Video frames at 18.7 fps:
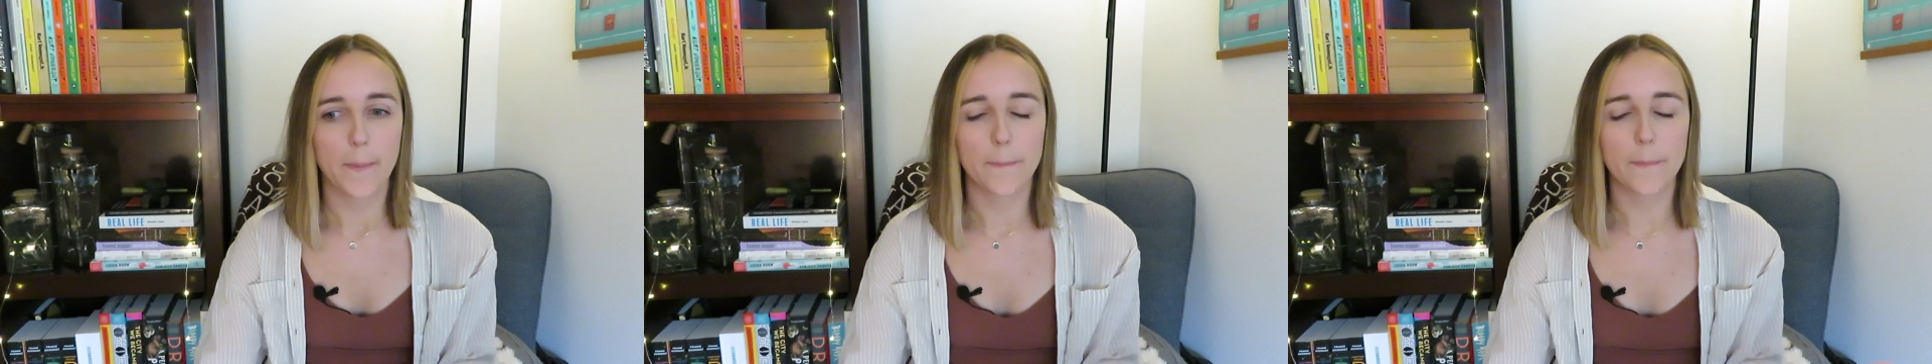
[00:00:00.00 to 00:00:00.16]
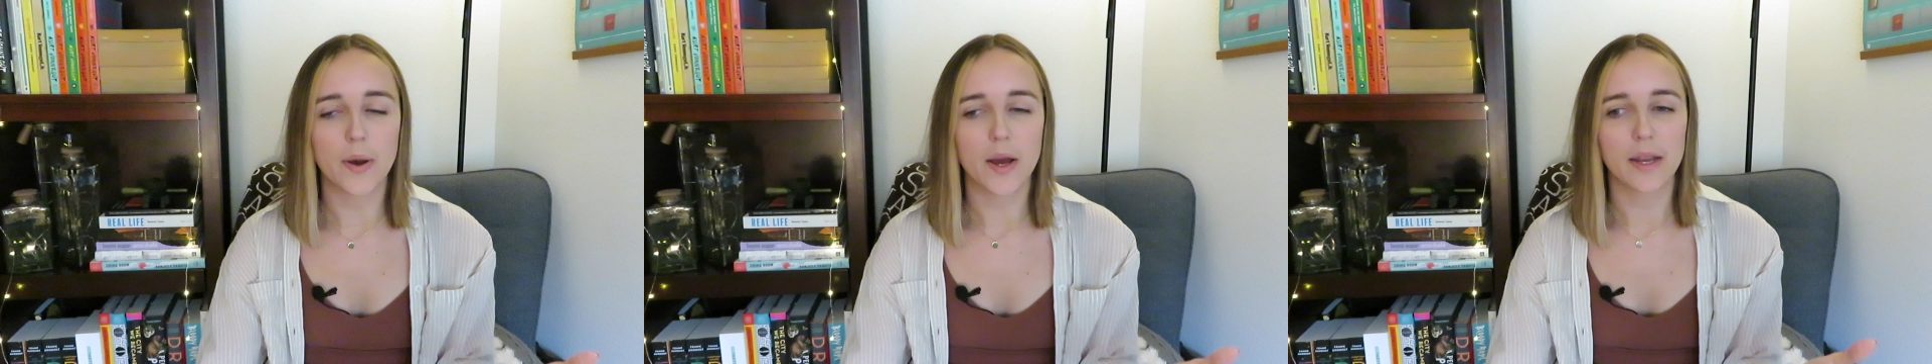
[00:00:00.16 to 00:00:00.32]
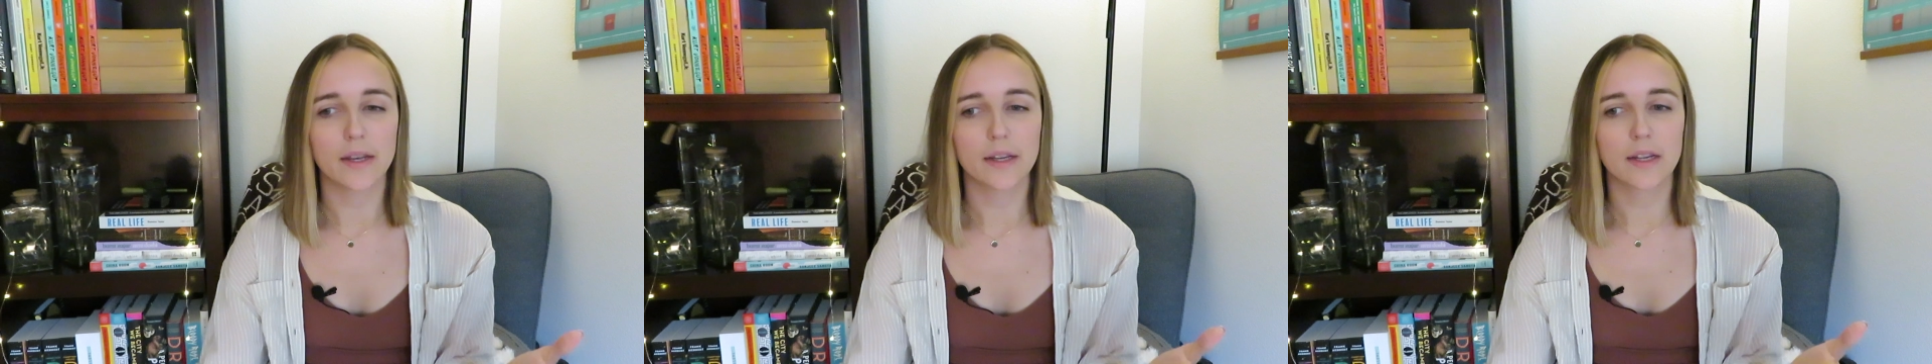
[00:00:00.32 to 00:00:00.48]

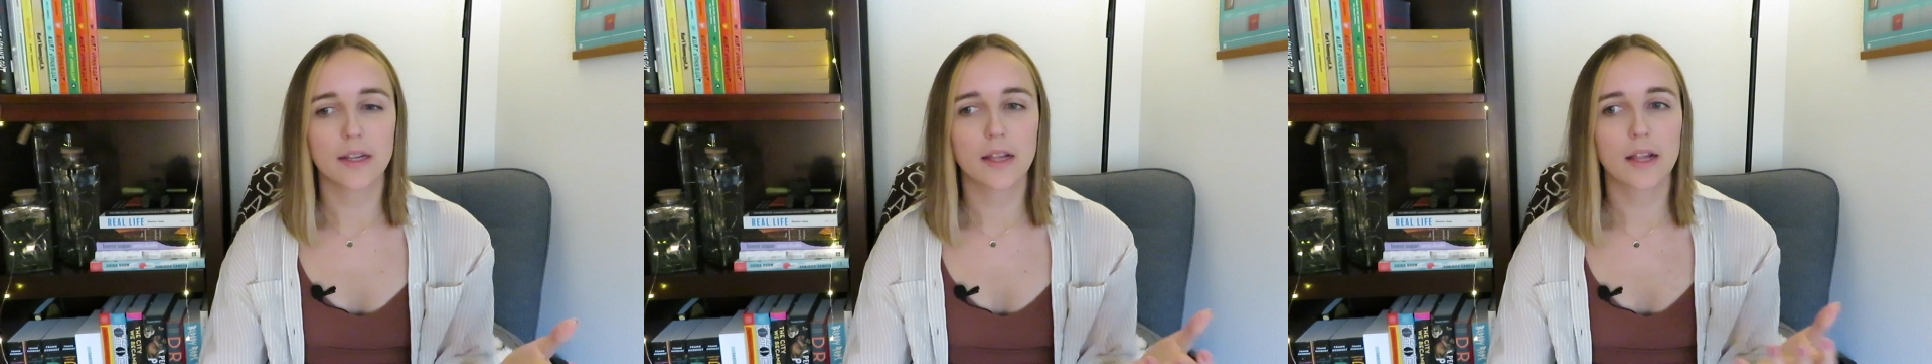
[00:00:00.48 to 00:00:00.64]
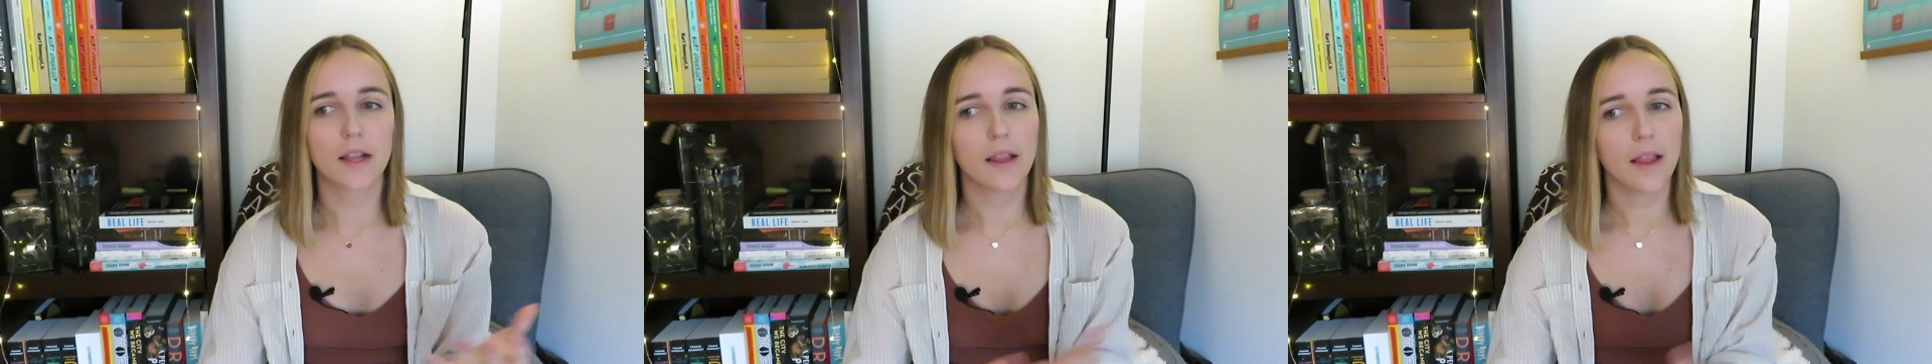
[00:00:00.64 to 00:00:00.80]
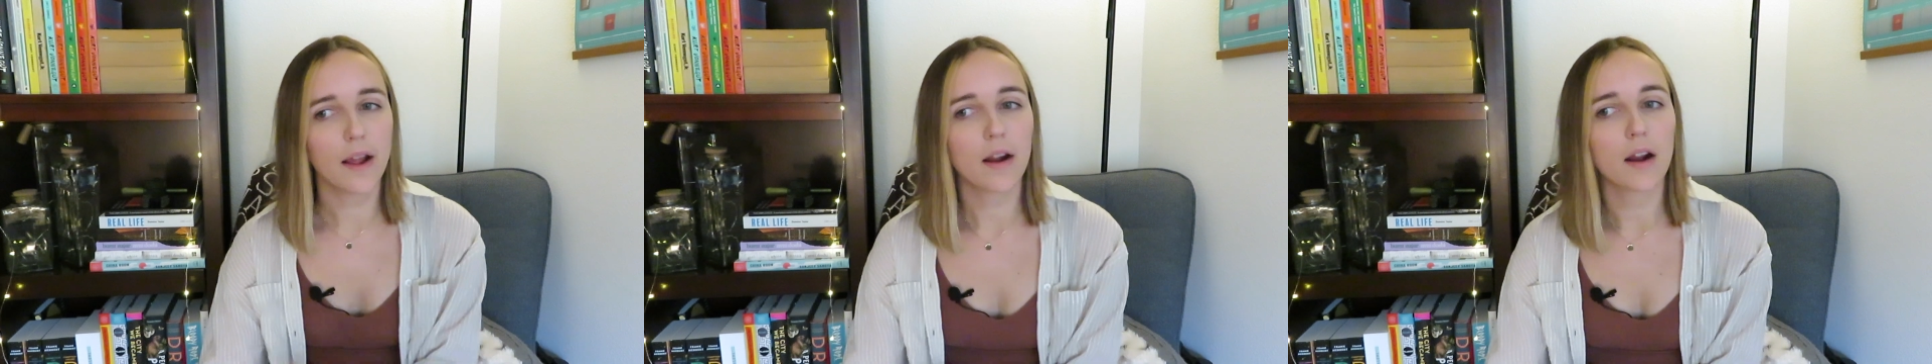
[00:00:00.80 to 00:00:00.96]
but
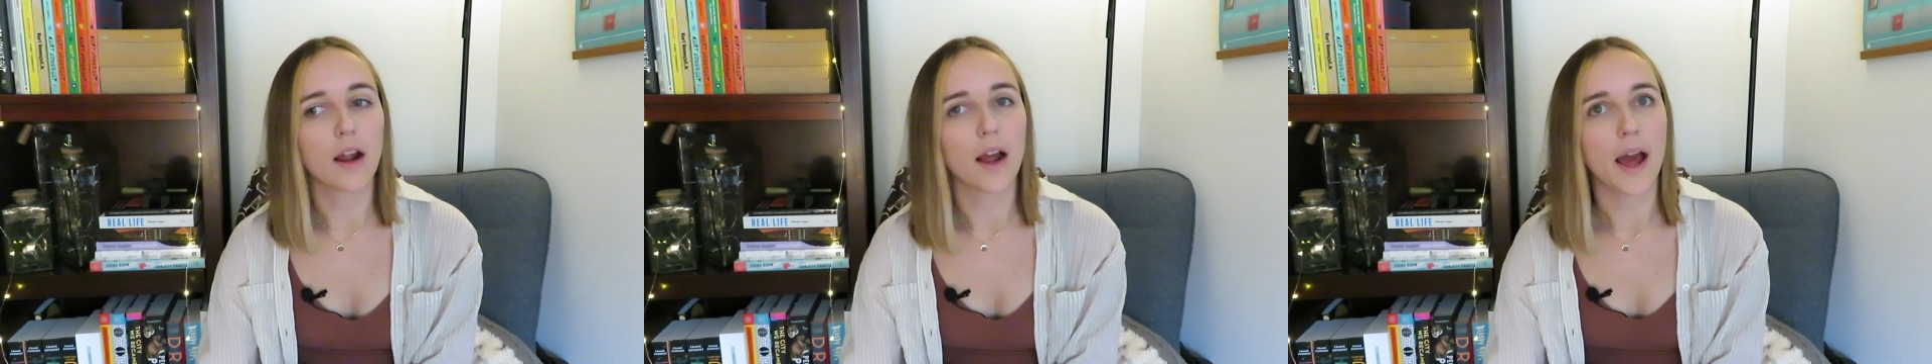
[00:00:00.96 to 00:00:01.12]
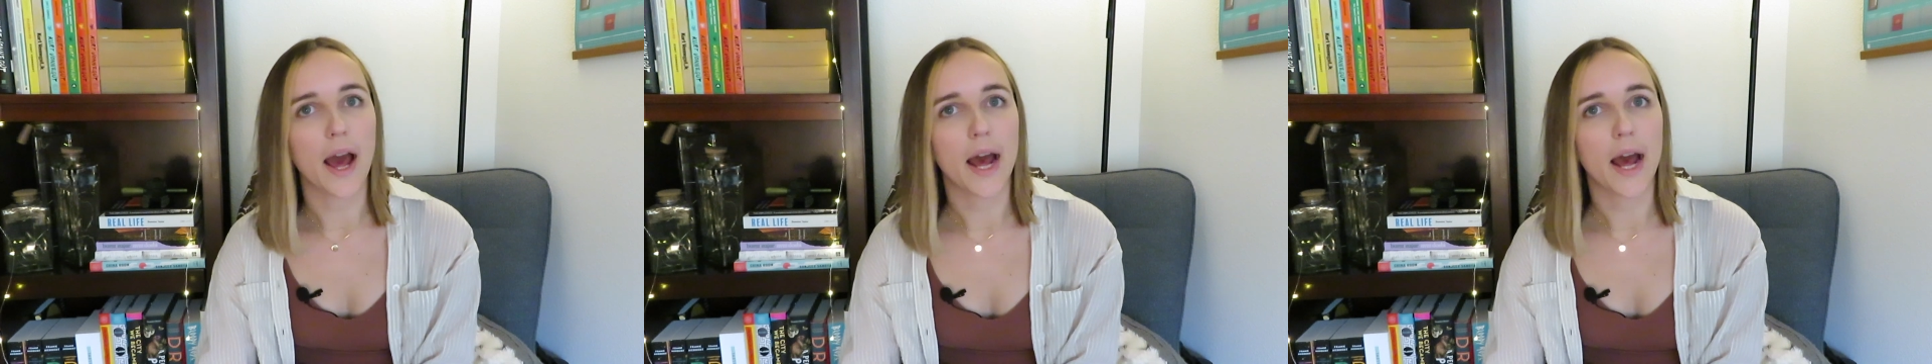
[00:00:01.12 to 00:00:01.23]
Klara